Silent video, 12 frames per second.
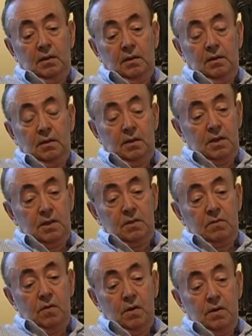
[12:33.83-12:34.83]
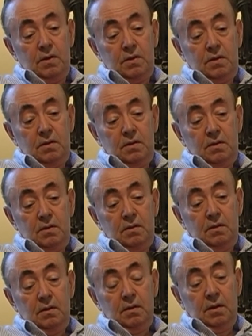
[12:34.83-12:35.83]
this was
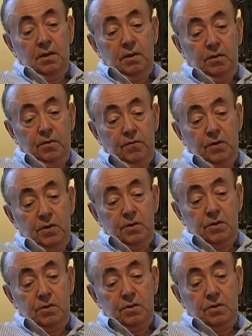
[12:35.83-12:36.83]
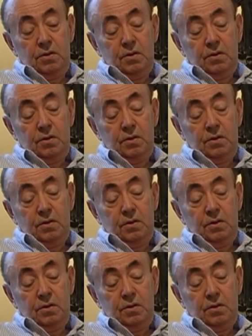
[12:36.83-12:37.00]
a universe